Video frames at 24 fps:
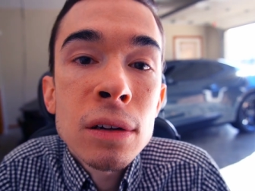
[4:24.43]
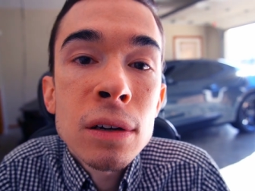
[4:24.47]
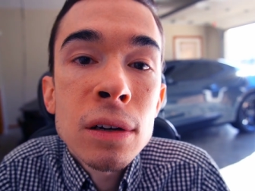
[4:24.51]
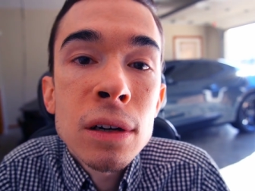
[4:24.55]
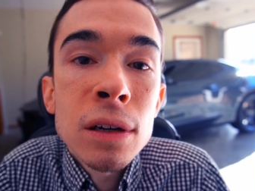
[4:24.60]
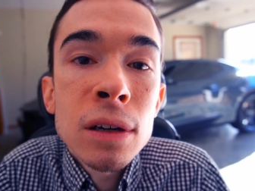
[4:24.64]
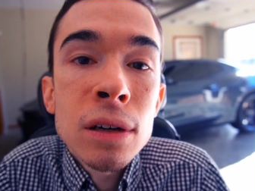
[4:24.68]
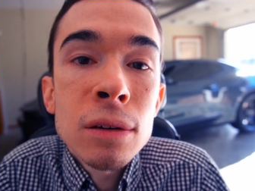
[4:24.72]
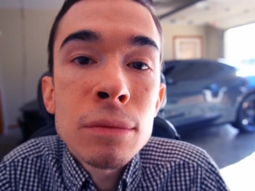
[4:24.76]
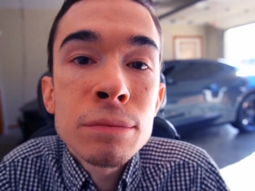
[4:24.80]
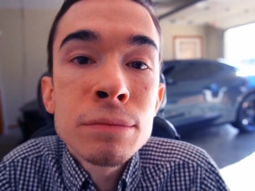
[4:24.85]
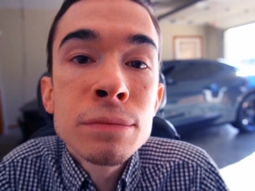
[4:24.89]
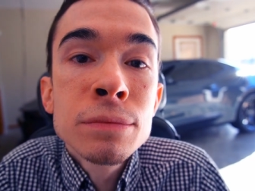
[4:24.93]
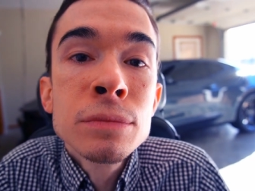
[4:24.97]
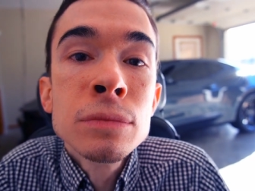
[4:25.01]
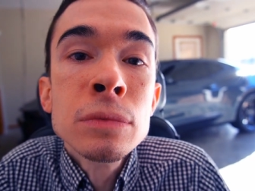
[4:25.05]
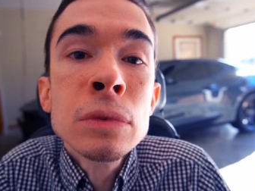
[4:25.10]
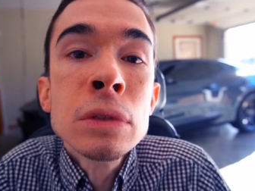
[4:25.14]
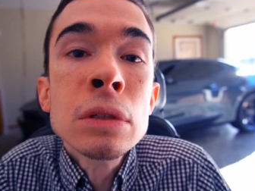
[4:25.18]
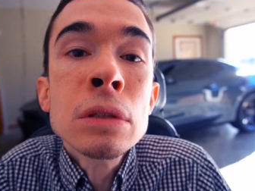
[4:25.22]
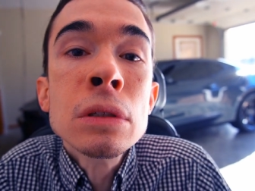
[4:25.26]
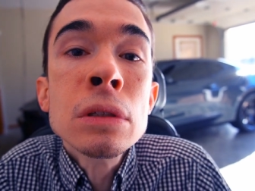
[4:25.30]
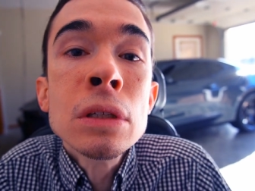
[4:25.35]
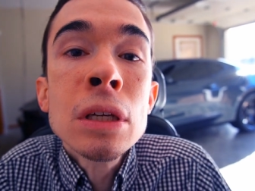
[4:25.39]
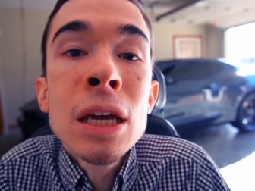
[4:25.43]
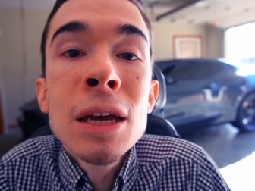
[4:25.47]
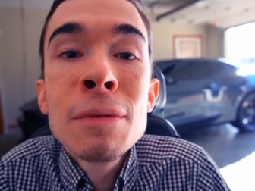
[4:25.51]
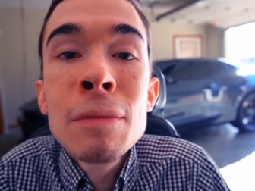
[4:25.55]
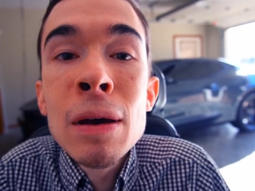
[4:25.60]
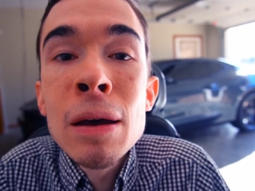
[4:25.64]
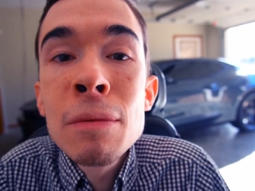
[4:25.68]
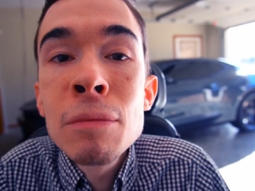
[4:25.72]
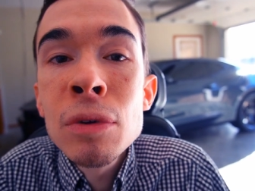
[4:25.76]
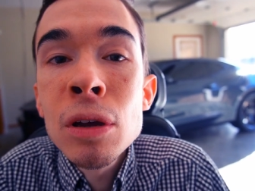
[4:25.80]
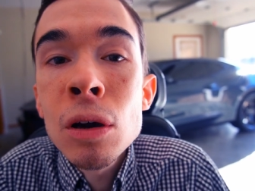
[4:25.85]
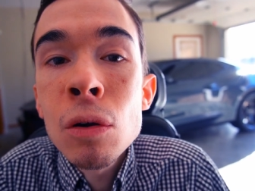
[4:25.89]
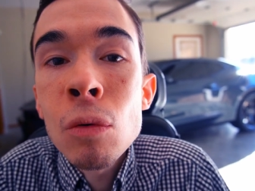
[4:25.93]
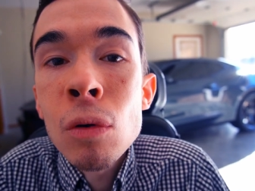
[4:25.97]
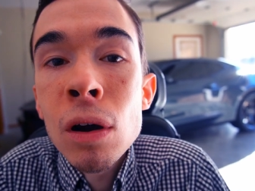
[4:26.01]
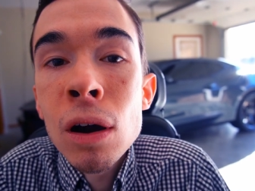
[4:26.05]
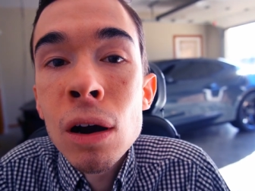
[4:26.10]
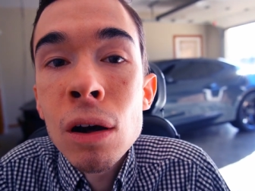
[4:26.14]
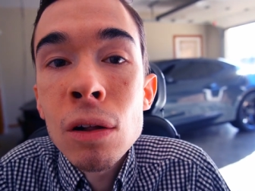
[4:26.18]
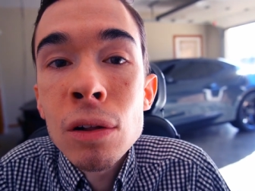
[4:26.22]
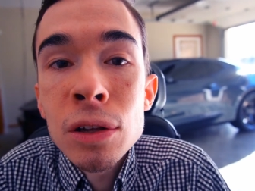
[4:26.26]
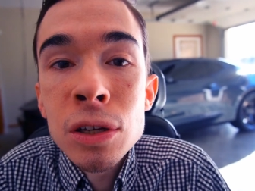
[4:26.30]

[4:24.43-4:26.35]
Uh, it may be a while.